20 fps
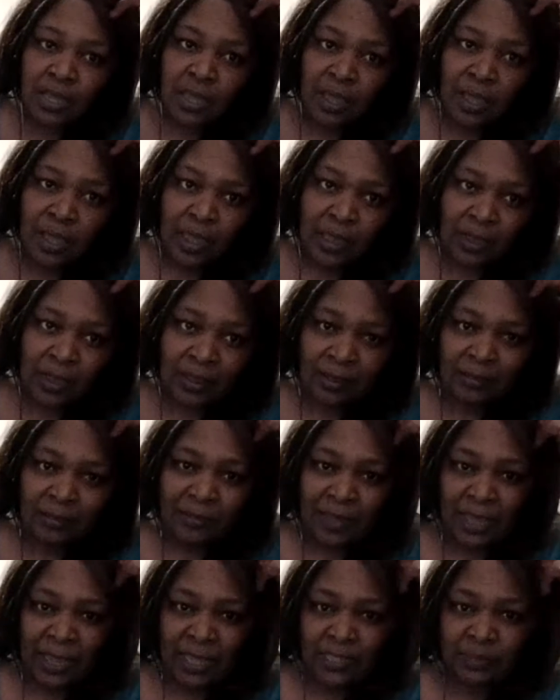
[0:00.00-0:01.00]

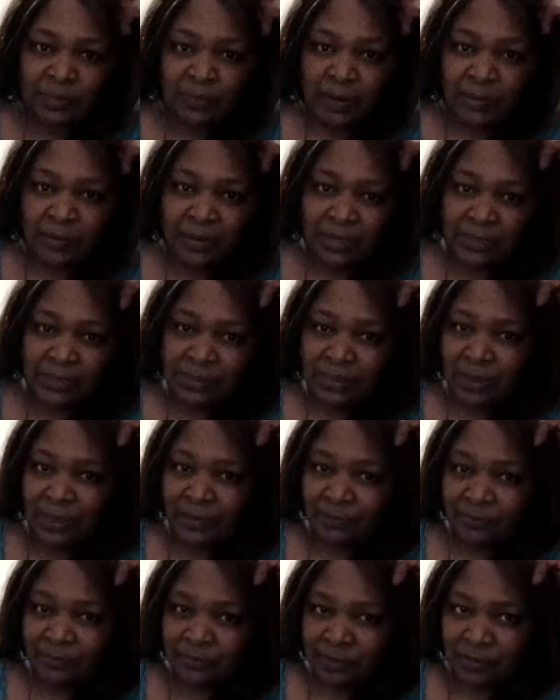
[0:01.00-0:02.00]
As promised,
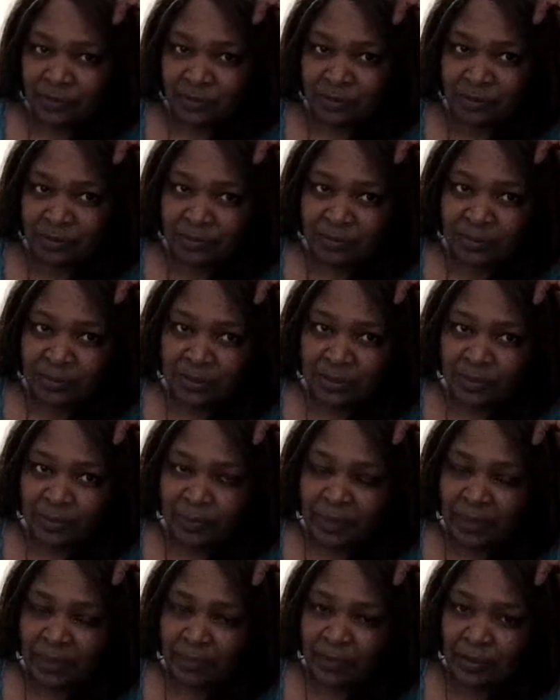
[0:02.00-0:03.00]
I'm still doing the
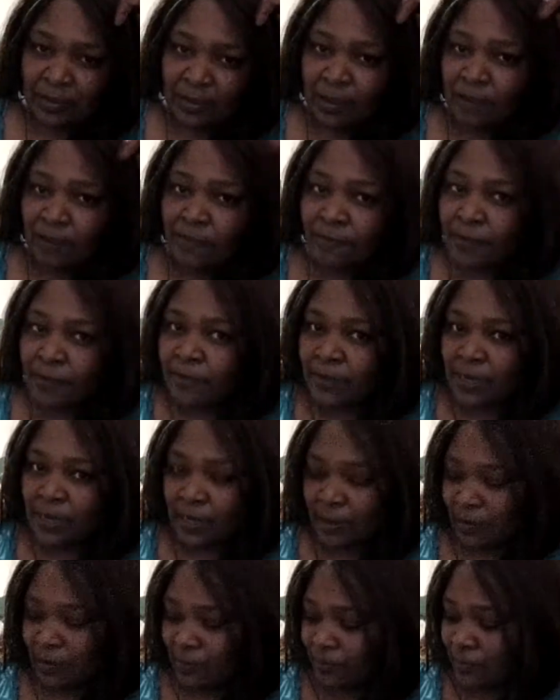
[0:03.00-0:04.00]
baby of the
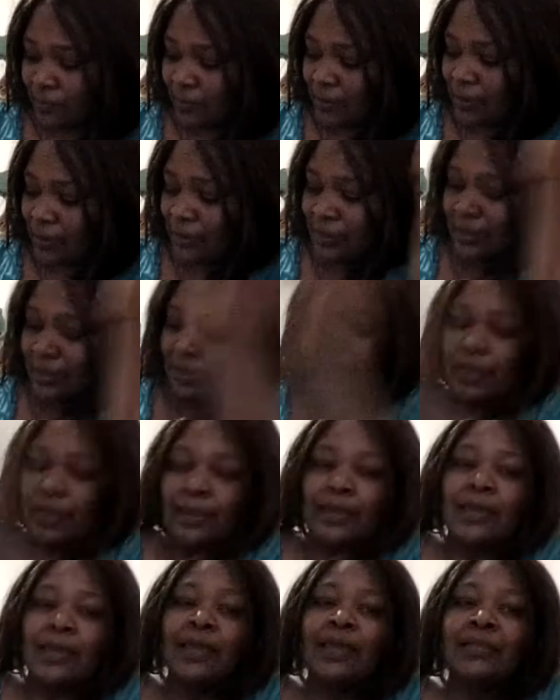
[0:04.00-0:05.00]
video,
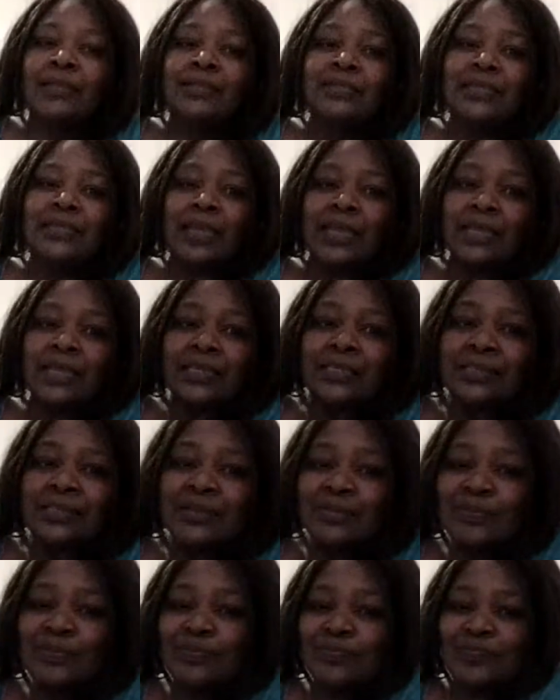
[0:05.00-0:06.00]
and today's
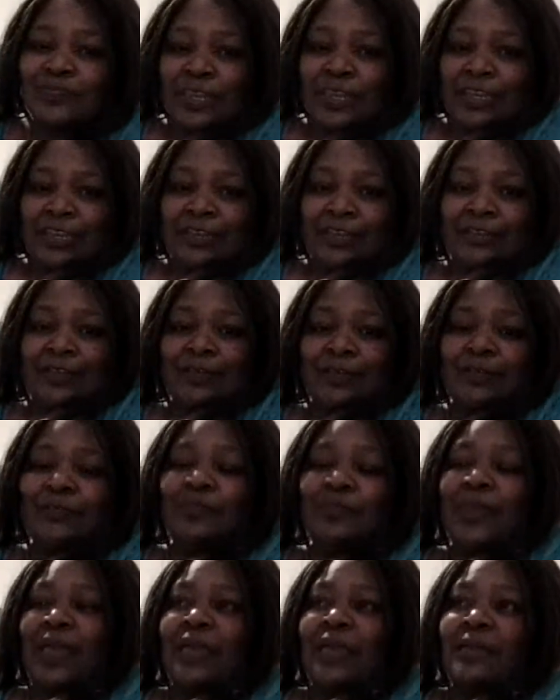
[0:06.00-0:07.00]
video
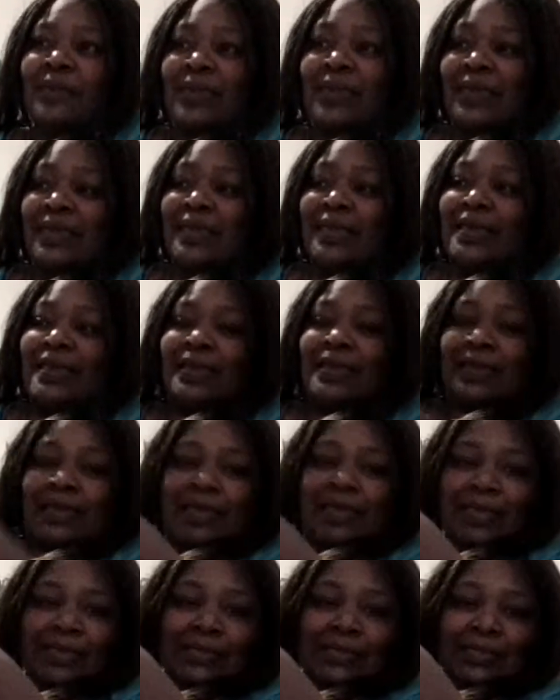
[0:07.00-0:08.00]
baby
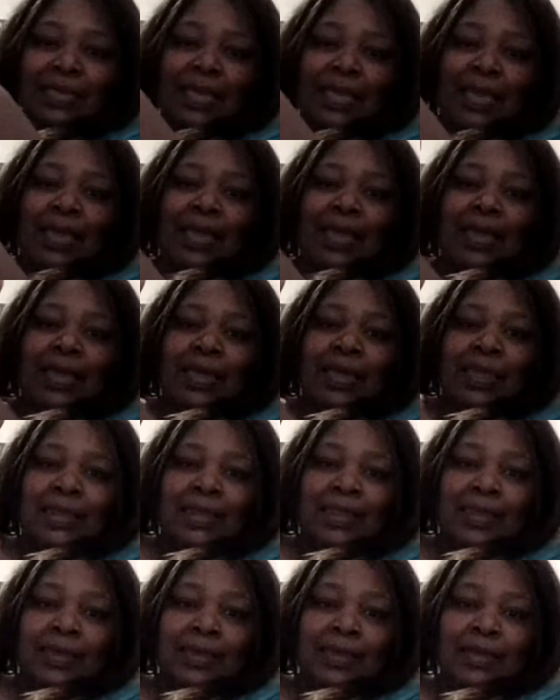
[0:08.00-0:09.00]
is
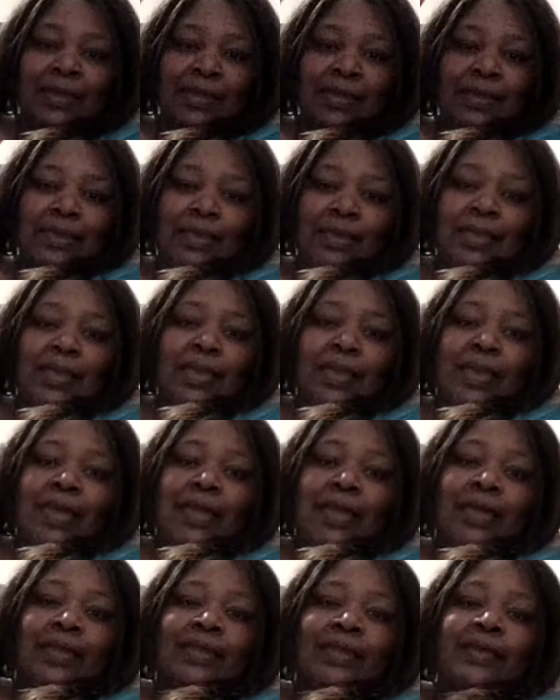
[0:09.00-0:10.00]
Anna.
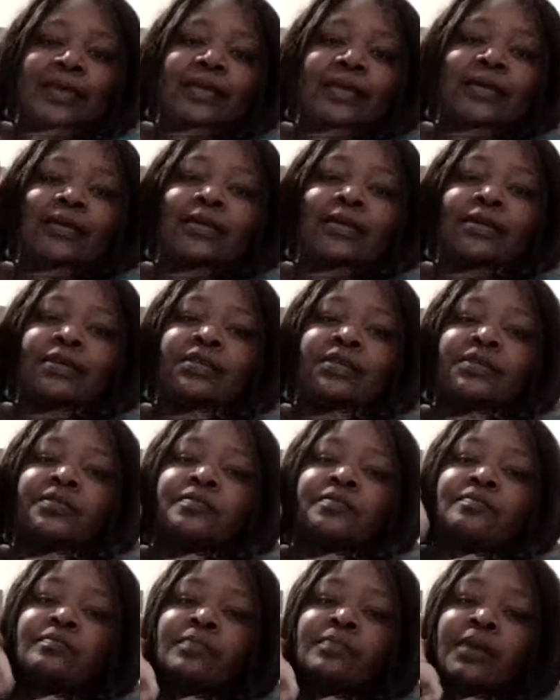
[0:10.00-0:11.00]
Anna is
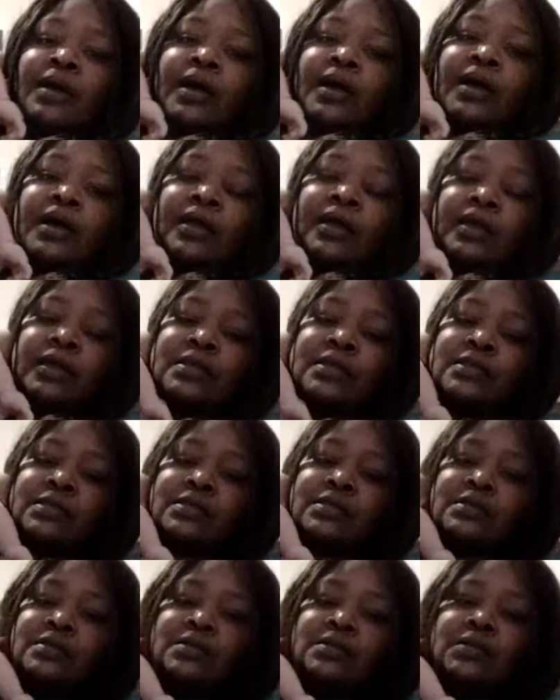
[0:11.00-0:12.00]
my
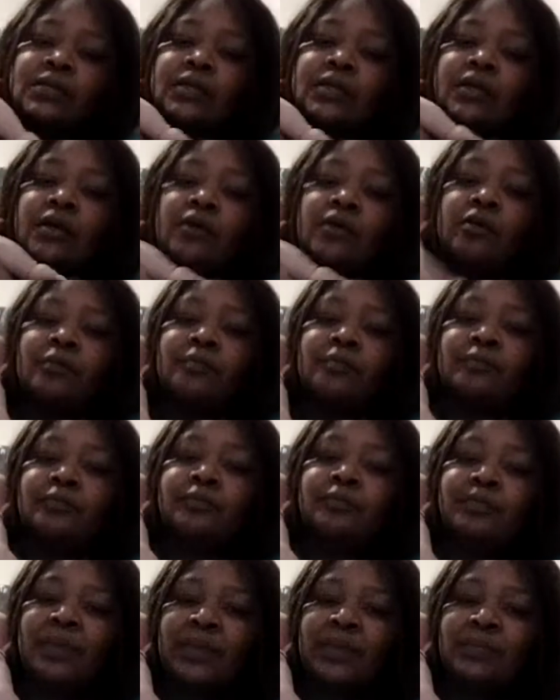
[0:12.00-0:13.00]
silicone
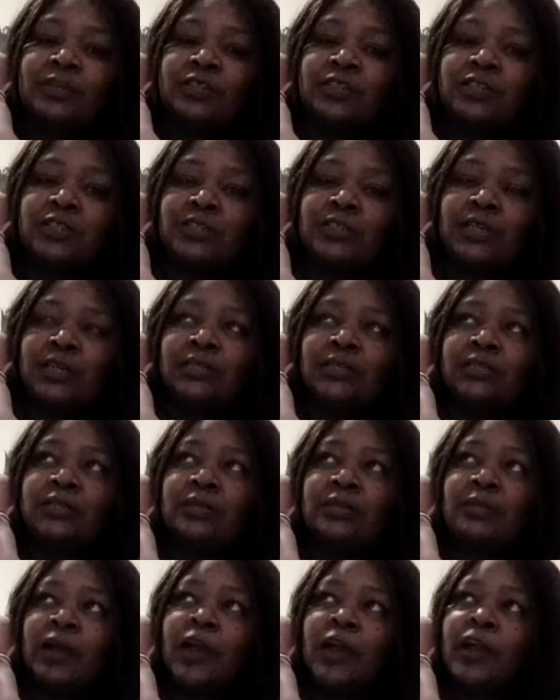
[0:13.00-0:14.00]
baby. She's actually
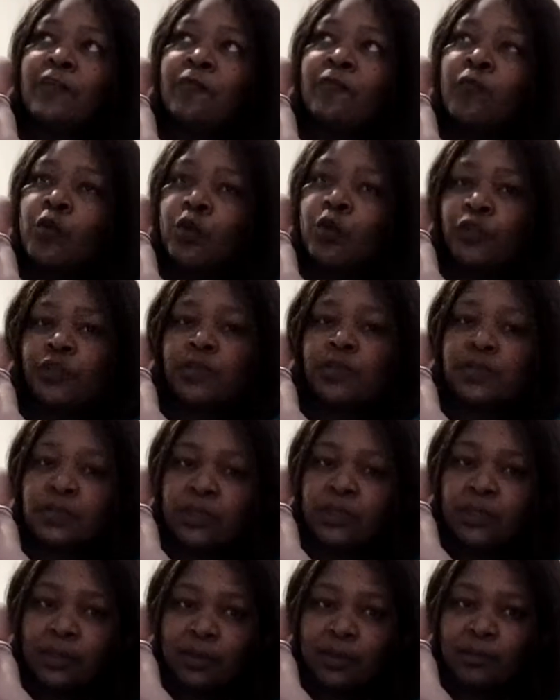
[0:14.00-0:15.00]
my fourth
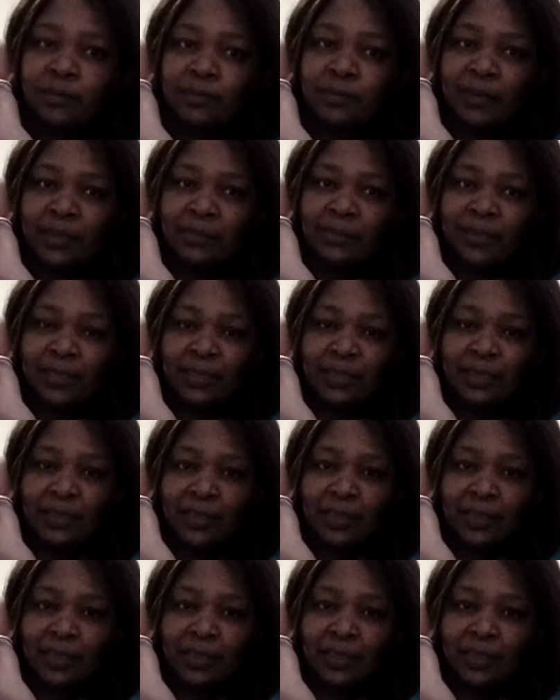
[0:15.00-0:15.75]
silicone baby.